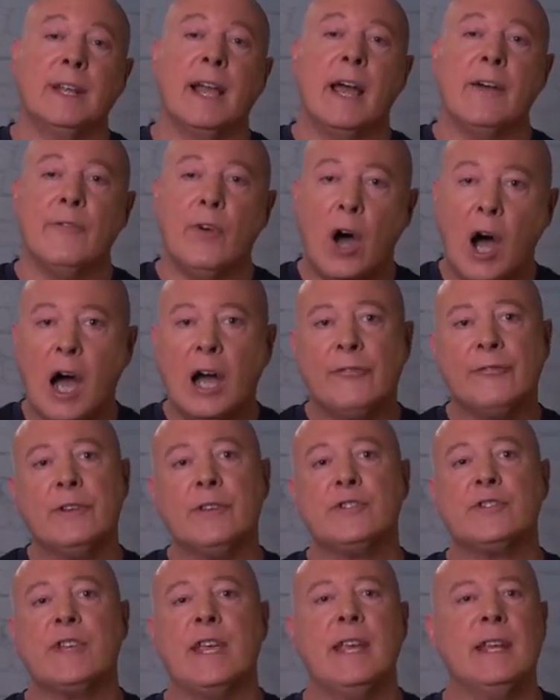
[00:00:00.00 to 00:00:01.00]
I've often
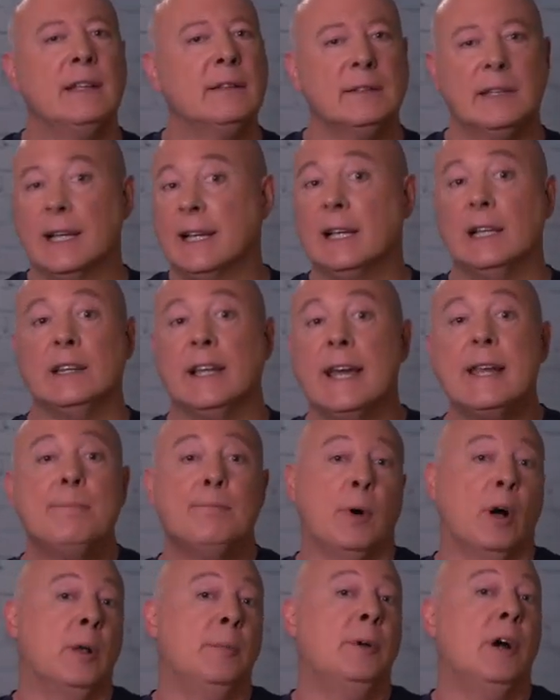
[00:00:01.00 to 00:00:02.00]
seen like a light
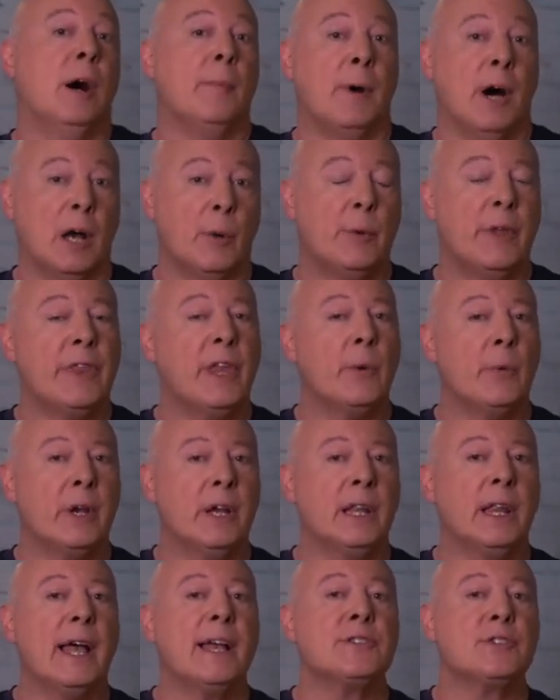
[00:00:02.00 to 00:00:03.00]
bulb come on when they
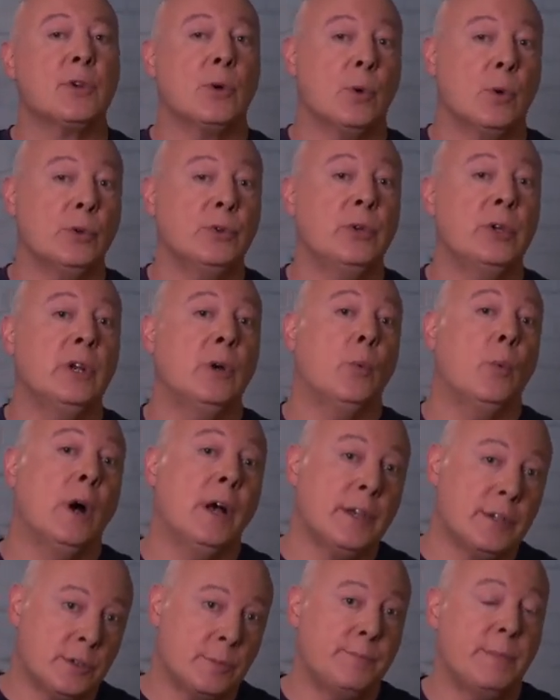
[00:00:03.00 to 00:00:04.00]
realized their old unit
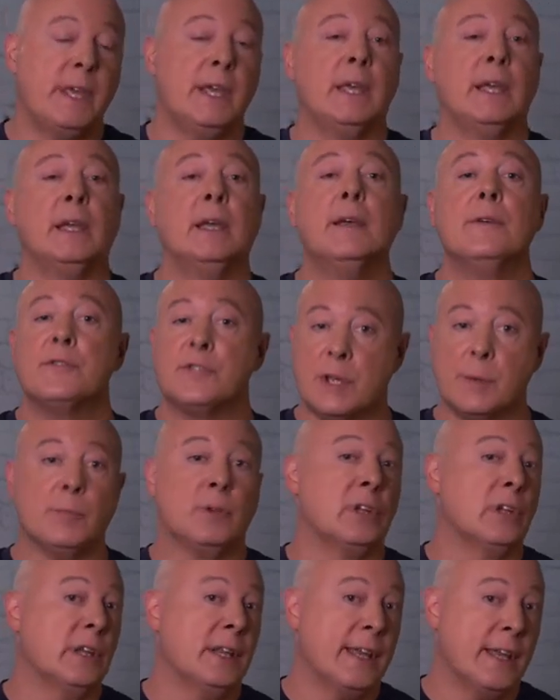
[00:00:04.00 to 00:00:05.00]
was being
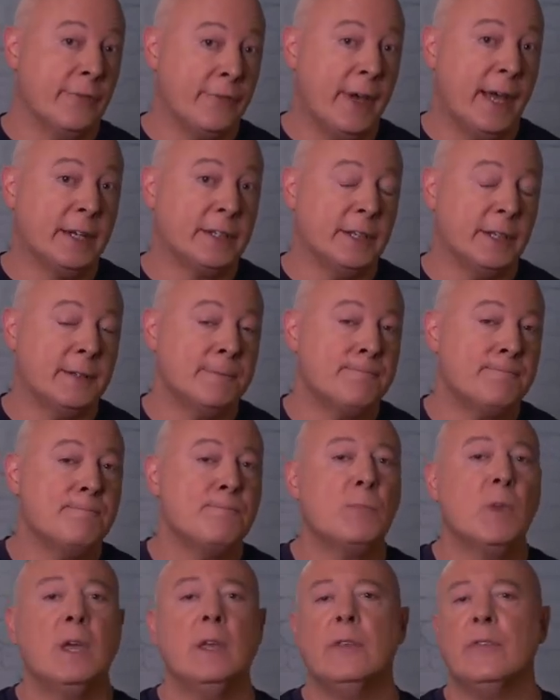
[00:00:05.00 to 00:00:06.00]
similarly affected.
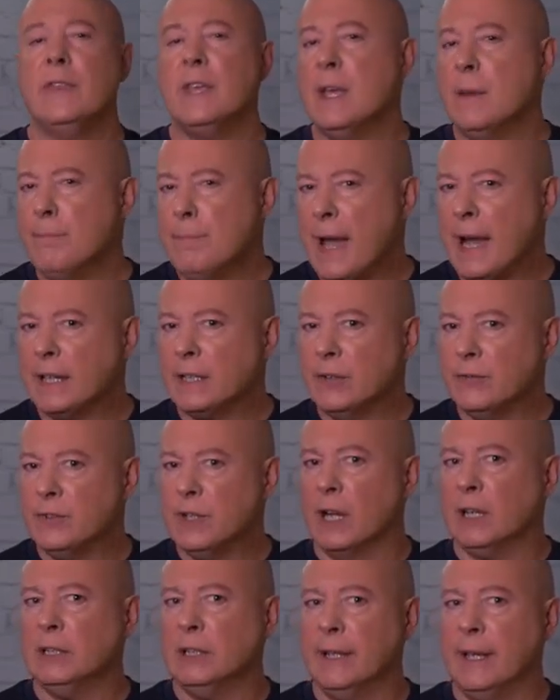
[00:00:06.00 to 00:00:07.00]
The impact of
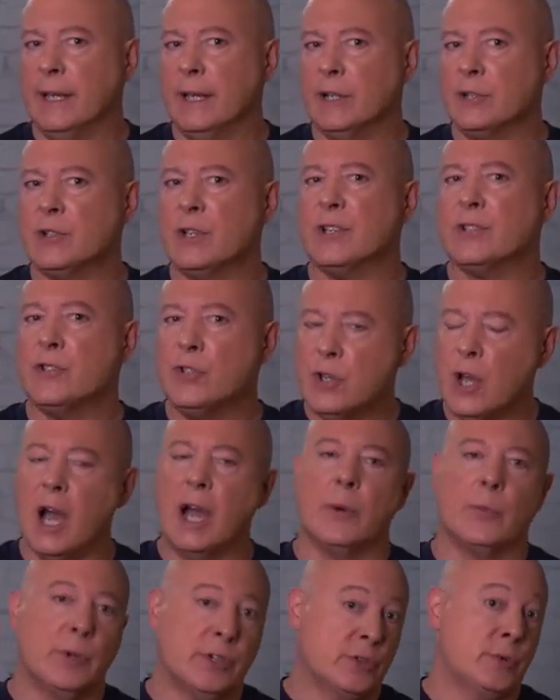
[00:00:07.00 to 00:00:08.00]
duct leakage is
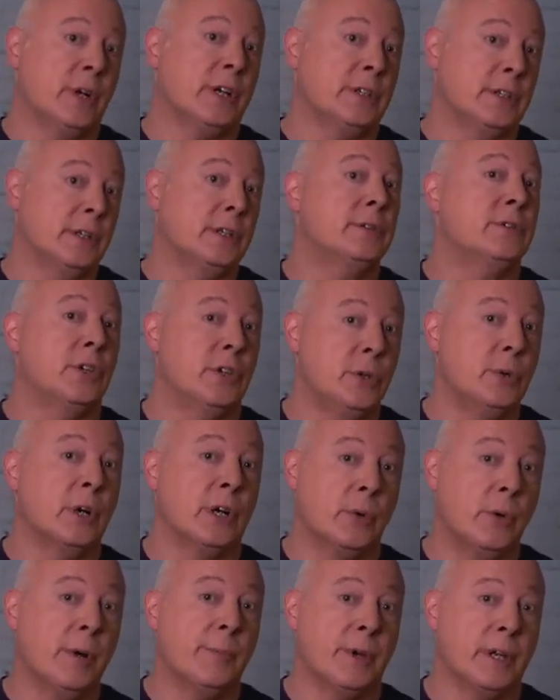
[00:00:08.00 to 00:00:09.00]
not restricted to new
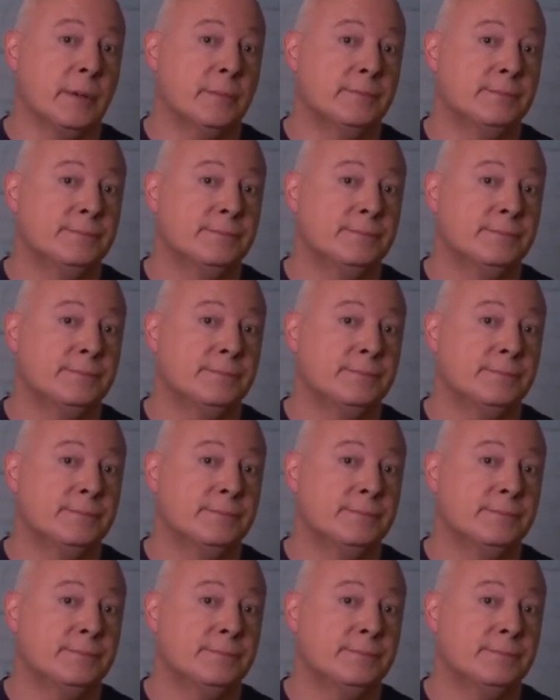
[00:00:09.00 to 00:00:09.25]
equipment.